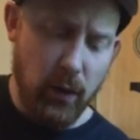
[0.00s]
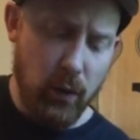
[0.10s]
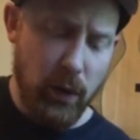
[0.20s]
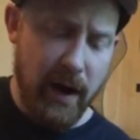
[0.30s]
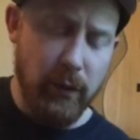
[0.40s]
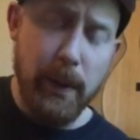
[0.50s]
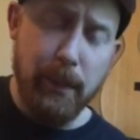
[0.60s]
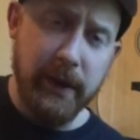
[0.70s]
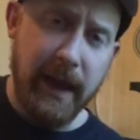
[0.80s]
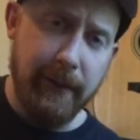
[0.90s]
wherever we
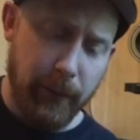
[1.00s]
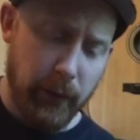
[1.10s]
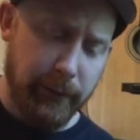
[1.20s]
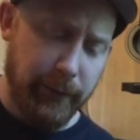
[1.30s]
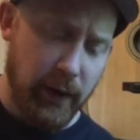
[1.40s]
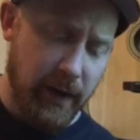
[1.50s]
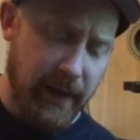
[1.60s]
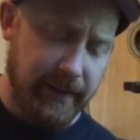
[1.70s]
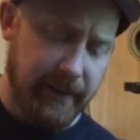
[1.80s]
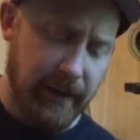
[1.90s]
put that first finger on
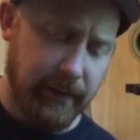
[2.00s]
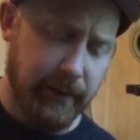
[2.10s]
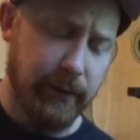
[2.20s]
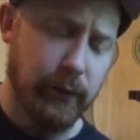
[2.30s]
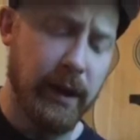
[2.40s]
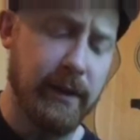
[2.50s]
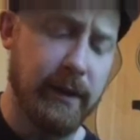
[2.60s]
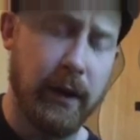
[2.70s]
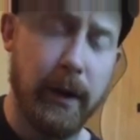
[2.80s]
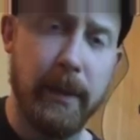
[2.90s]
that 6th string
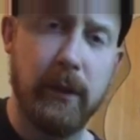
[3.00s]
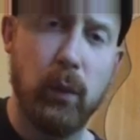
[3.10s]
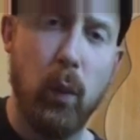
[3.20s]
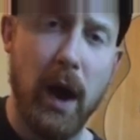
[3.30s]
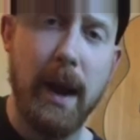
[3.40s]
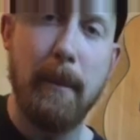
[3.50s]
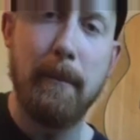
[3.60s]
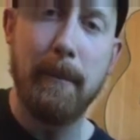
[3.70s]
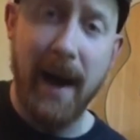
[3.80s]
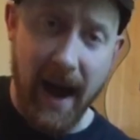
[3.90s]
determines what
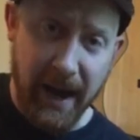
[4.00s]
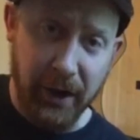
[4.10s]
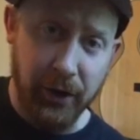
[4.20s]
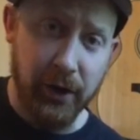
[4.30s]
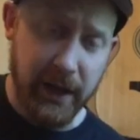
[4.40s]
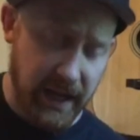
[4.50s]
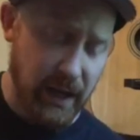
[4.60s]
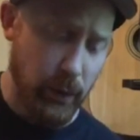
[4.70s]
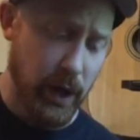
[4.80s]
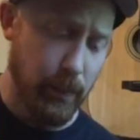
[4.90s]
minor
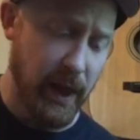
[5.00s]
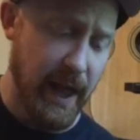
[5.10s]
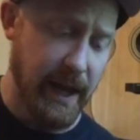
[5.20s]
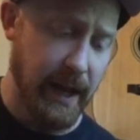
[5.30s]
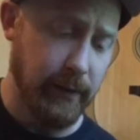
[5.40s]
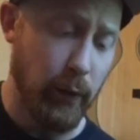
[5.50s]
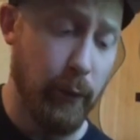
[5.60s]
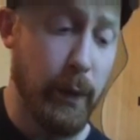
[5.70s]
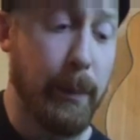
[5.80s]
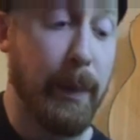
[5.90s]
key we are playing in. So
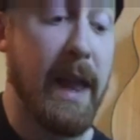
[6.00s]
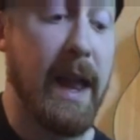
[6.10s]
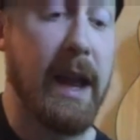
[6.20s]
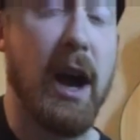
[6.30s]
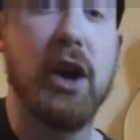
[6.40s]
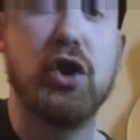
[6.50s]
if we are playing a